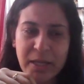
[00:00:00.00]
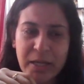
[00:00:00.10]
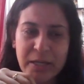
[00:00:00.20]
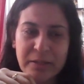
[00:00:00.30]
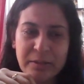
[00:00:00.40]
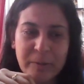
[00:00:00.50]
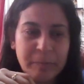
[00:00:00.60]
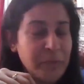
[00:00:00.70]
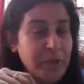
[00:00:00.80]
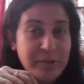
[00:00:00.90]
And
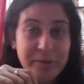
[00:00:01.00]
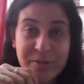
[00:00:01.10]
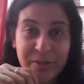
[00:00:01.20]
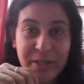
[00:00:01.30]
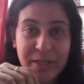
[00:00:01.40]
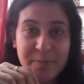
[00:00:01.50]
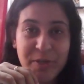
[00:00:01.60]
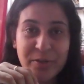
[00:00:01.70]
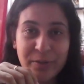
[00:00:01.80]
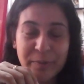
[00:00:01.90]
the journey has
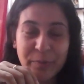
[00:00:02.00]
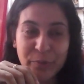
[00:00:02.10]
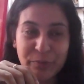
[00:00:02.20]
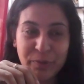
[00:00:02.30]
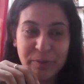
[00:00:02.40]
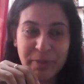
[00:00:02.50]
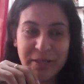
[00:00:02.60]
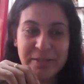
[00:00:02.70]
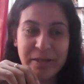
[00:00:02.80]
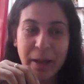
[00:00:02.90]
been really beautiful
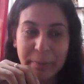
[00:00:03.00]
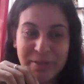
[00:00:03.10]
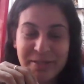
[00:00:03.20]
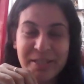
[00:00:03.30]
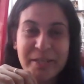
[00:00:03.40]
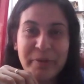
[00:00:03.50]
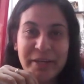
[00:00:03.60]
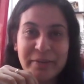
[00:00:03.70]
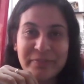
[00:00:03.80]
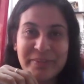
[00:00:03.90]
because I personally
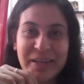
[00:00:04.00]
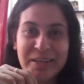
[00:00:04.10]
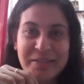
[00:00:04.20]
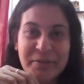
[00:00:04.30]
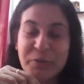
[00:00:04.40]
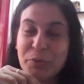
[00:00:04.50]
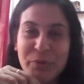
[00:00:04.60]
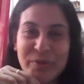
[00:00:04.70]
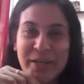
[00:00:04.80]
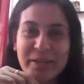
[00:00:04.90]
believe that you
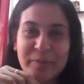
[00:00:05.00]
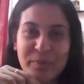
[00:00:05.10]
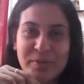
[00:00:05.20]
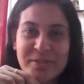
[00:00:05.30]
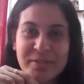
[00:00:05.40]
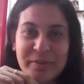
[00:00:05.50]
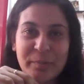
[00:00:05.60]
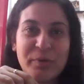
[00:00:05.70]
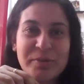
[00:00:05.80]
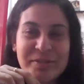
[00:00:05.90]
don't write the
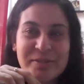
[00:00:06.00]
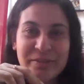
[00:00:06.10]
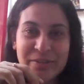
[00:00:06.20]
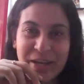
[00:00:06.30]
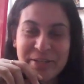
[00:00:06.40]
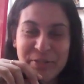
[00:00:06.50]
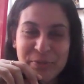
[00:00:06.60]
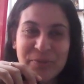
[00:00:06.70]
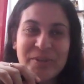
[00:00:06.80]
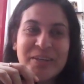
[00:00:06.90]
books write
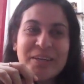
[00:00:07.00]
you.